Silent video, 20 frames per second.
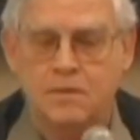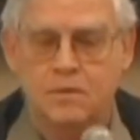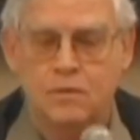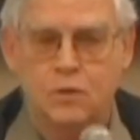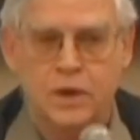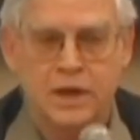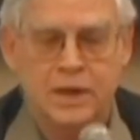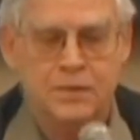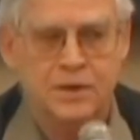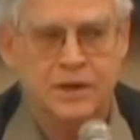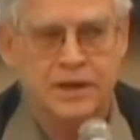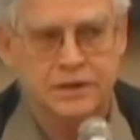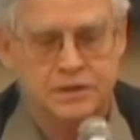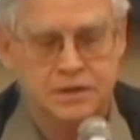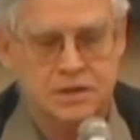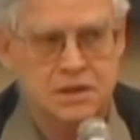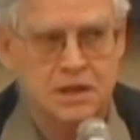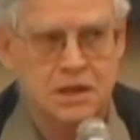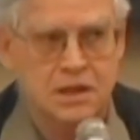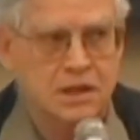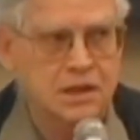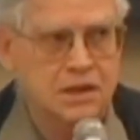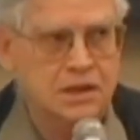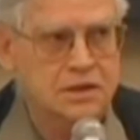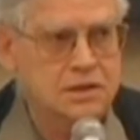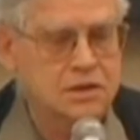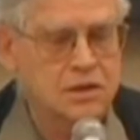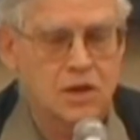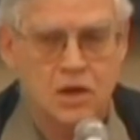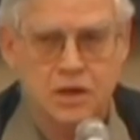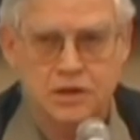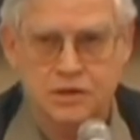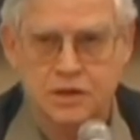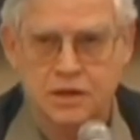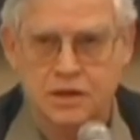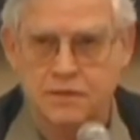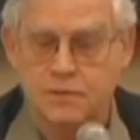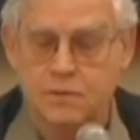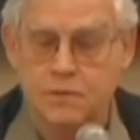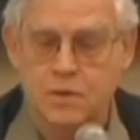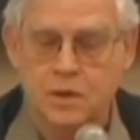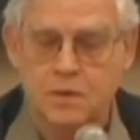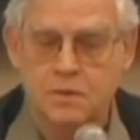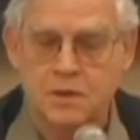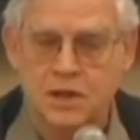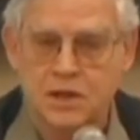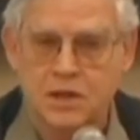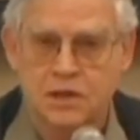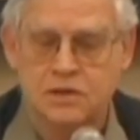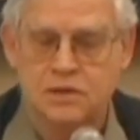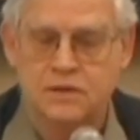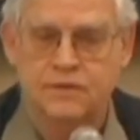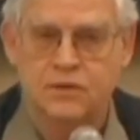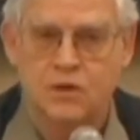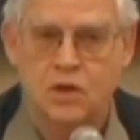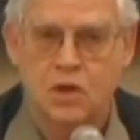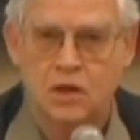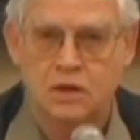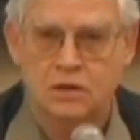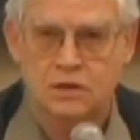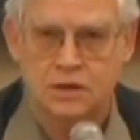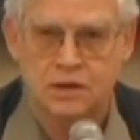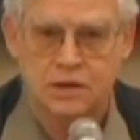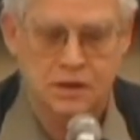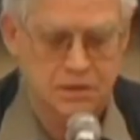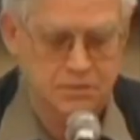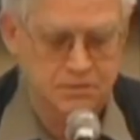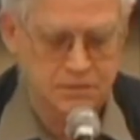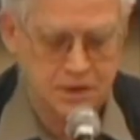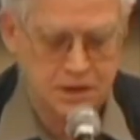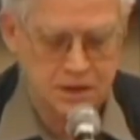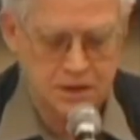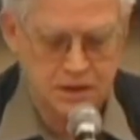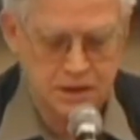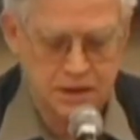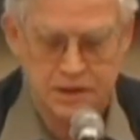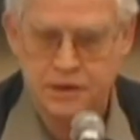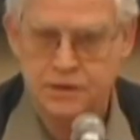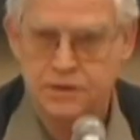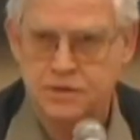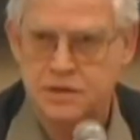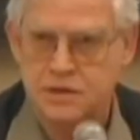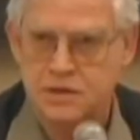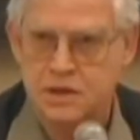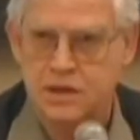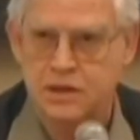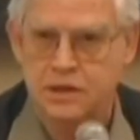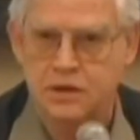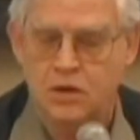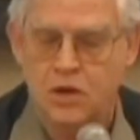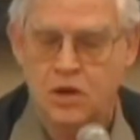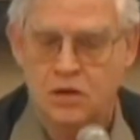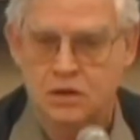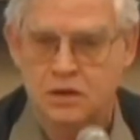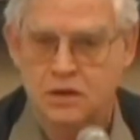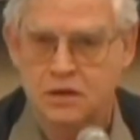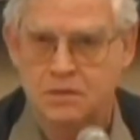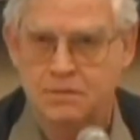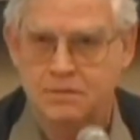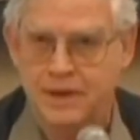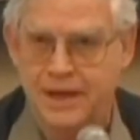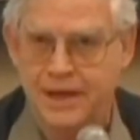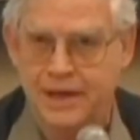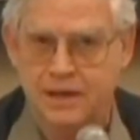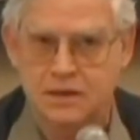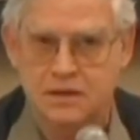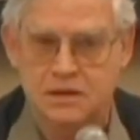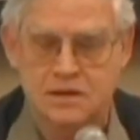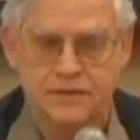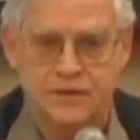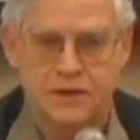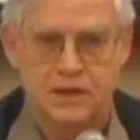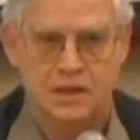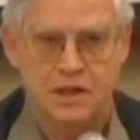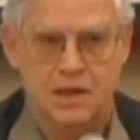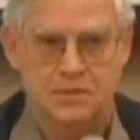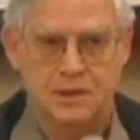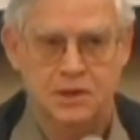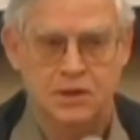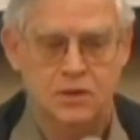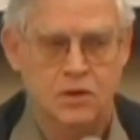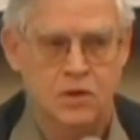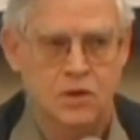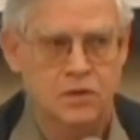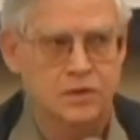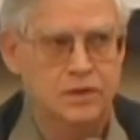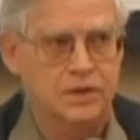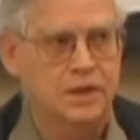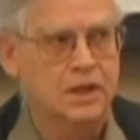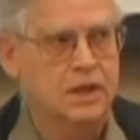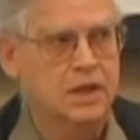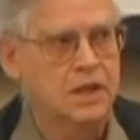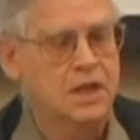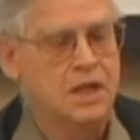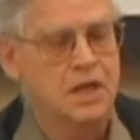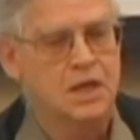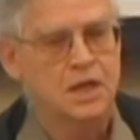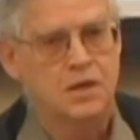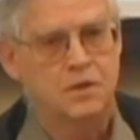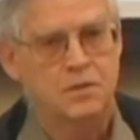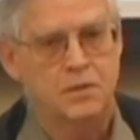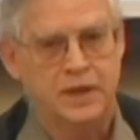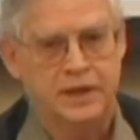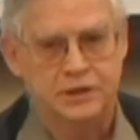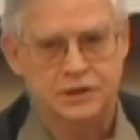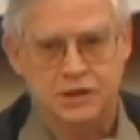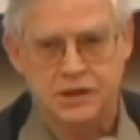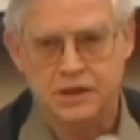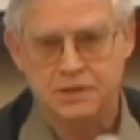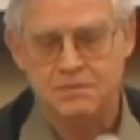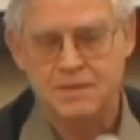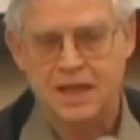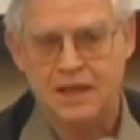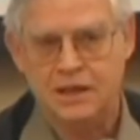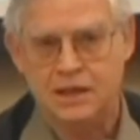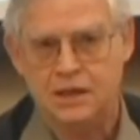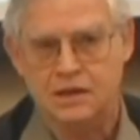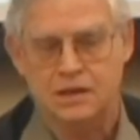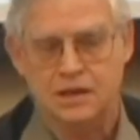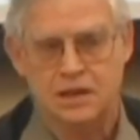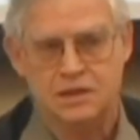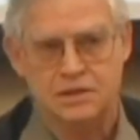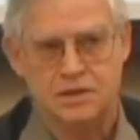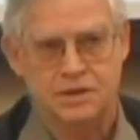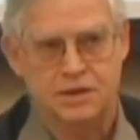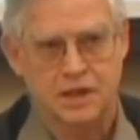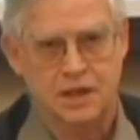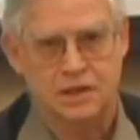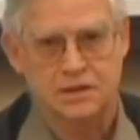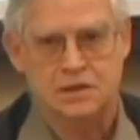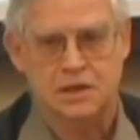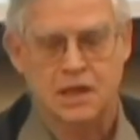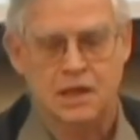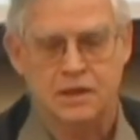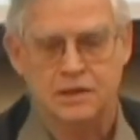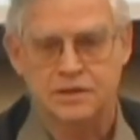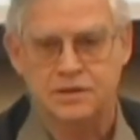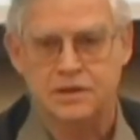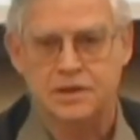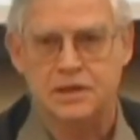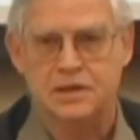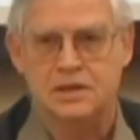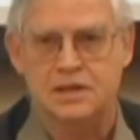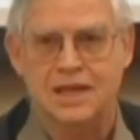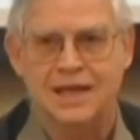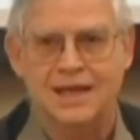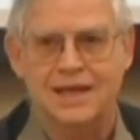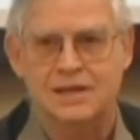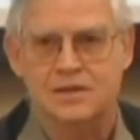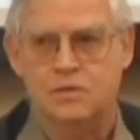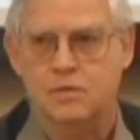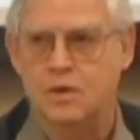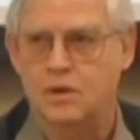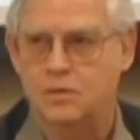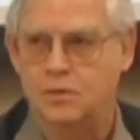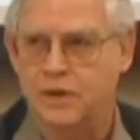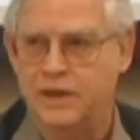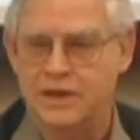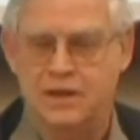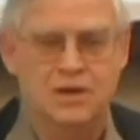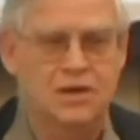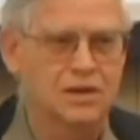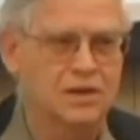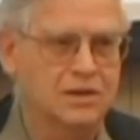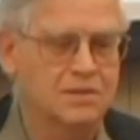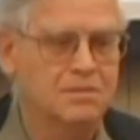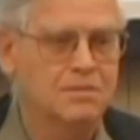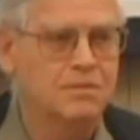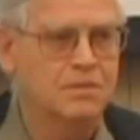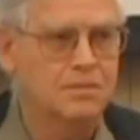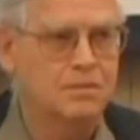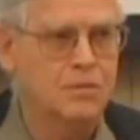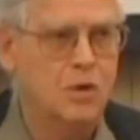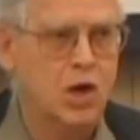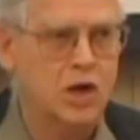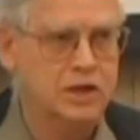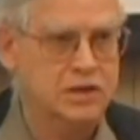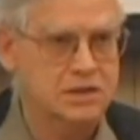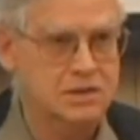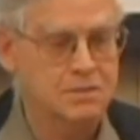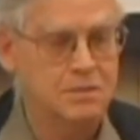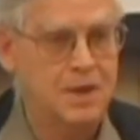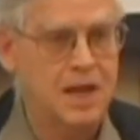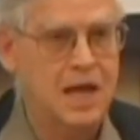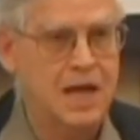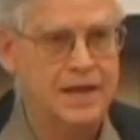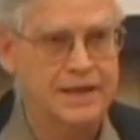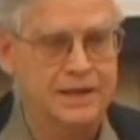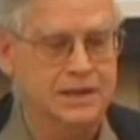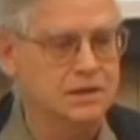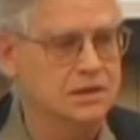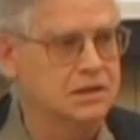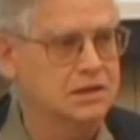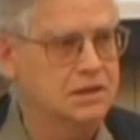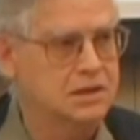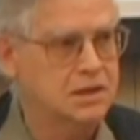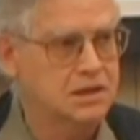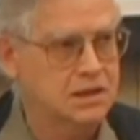We were interested in this largely because of long-term, an interest in long-term patterns of economic growth, which in many industrialized countries has what we call a Marx-biased